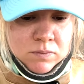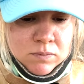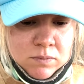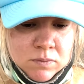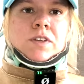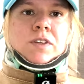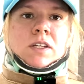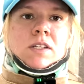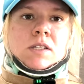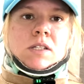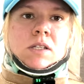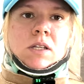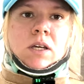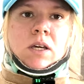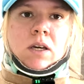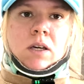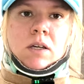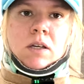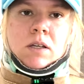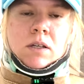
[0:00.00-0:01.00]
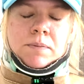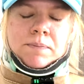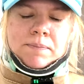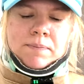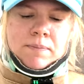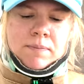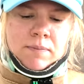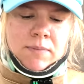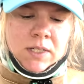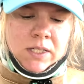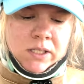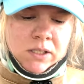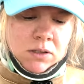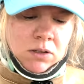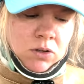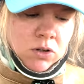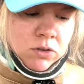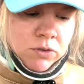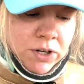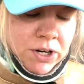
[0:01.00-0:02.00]
Obviously, this is a
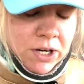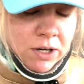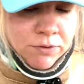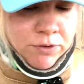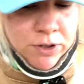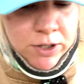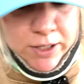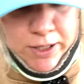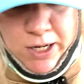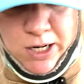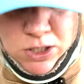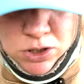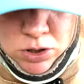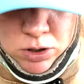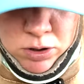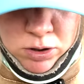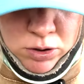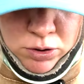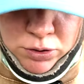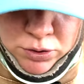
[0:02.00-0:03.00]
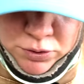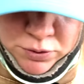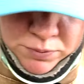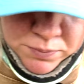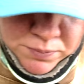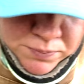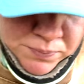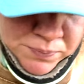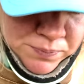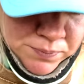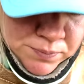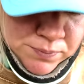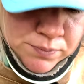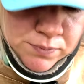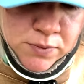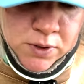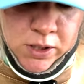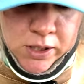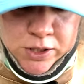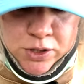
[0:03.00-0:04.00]
long recovery, and I don't know
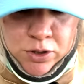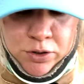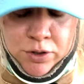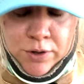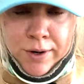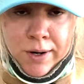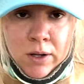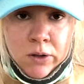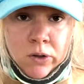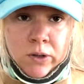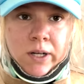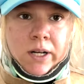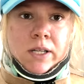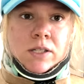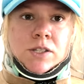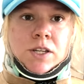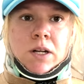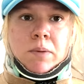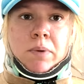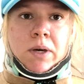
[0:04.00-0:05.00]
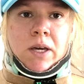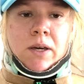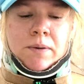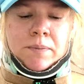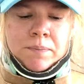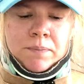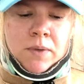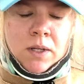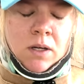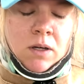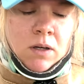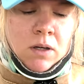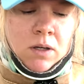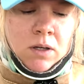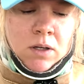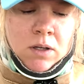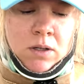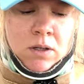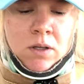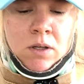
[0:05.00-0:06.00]
how long it is going to be.
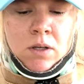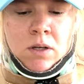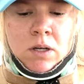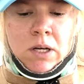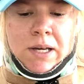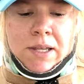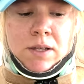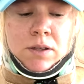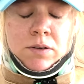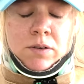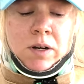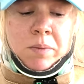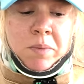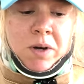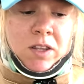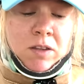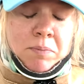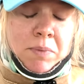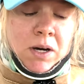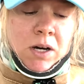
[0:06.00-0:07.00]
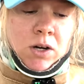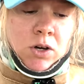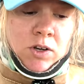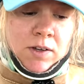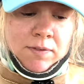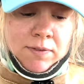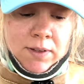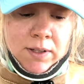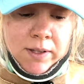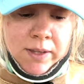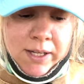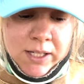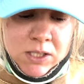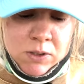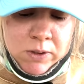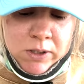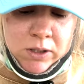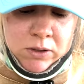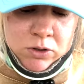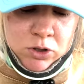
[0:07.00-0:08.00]
At the 3-month mark, hopefully that's
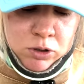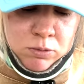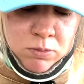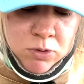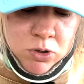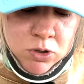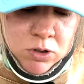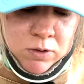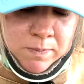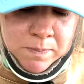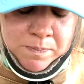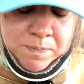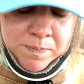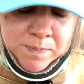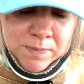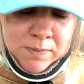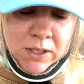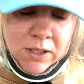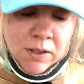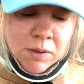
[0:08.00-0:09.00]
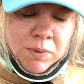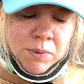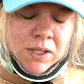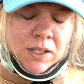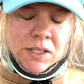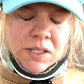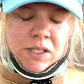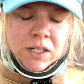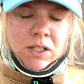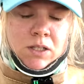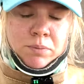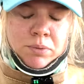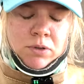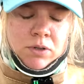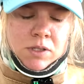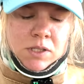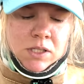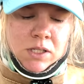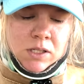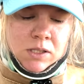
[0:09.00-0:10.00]
when I'll know more, and then we can start the
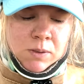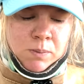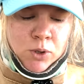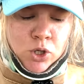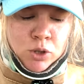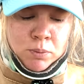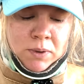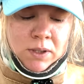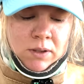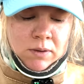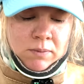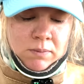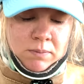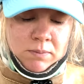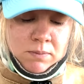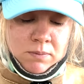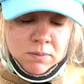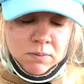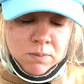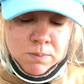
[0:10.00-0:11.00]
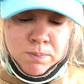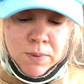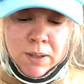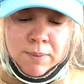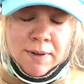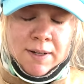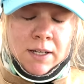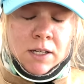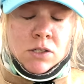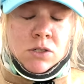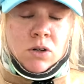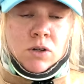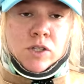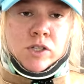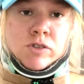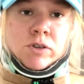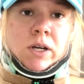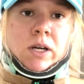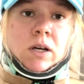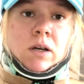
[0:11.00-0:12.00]
process. I'm hoping maybe to get to
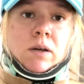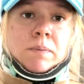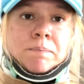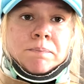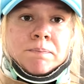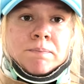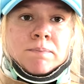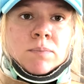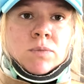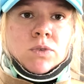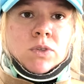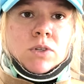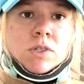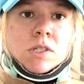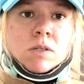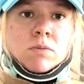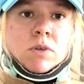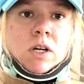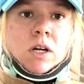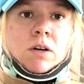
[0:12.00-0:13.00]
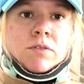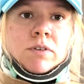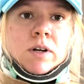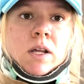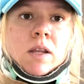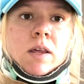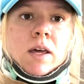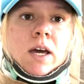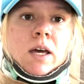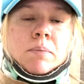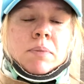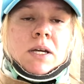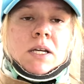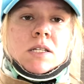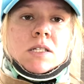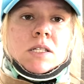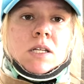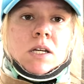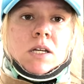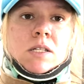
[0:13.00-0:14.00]
Austria, do some recovery at the
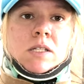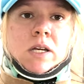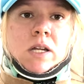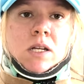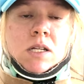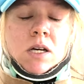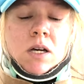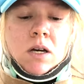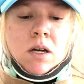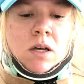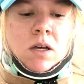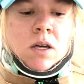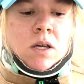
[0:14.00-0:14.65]
APC center,